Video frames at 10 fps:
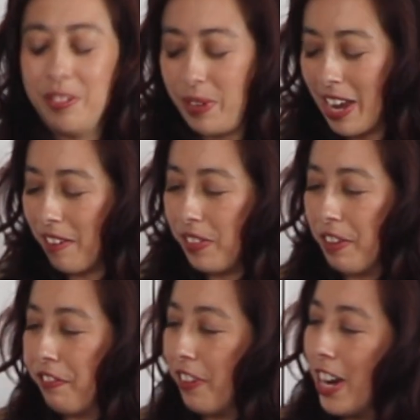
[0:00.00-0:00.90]
We have
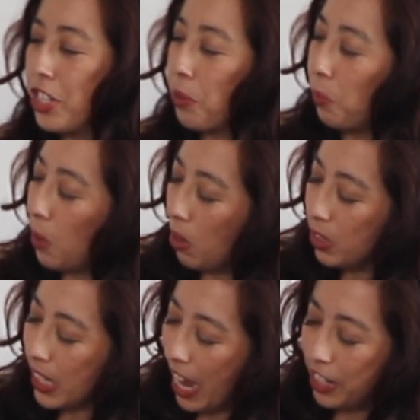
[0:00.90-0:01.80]
the Fresh
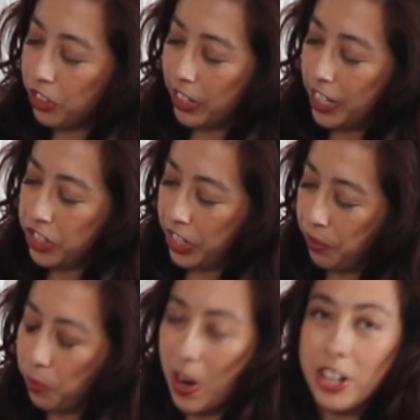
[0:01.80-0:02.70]
Rose
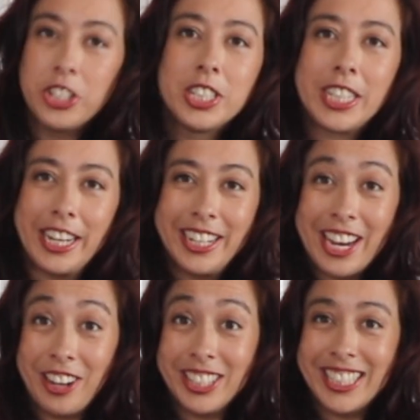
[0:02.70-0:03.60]
Hydration Rush
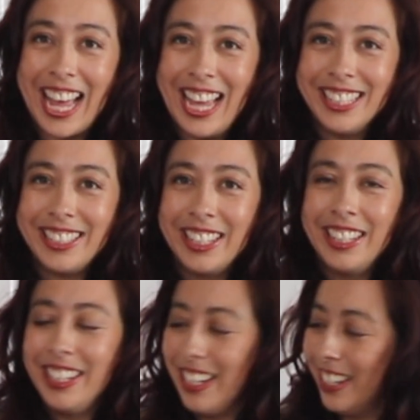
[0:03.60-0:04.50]
Skincare Set.
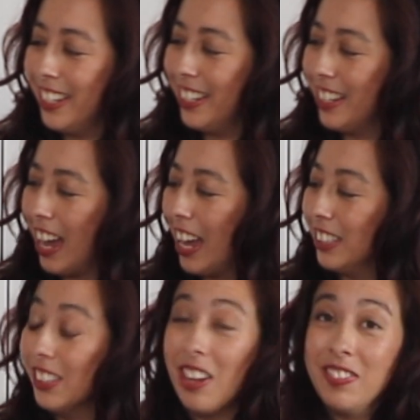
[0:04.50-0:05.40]

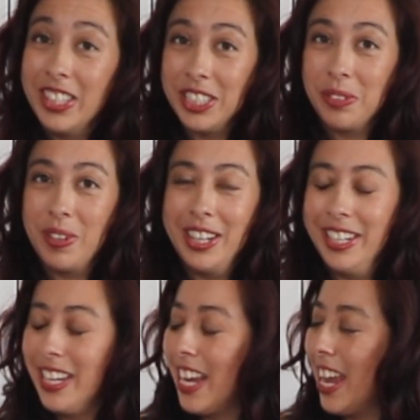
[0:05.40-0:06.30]
I love this one,
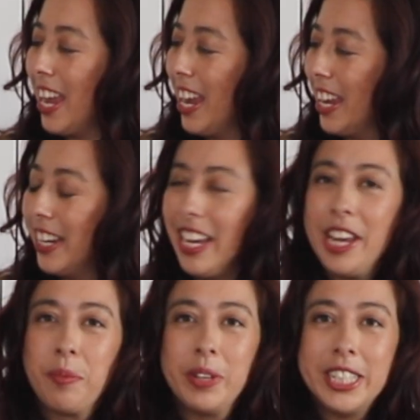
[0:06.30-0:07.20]
and
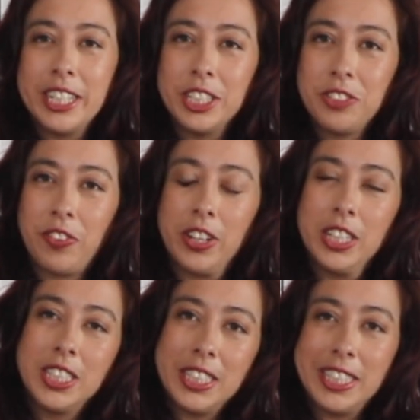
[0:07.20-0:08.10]
it retails for
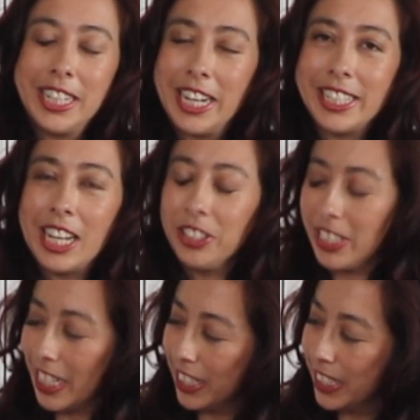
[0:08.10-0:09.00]
$69
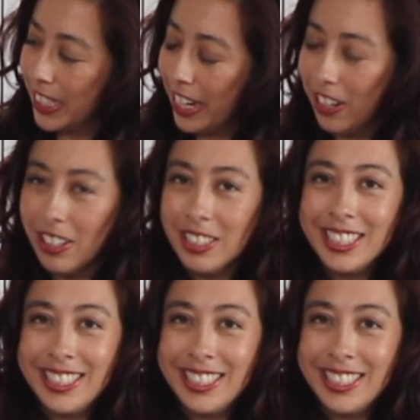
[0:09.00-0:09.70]
at the sale.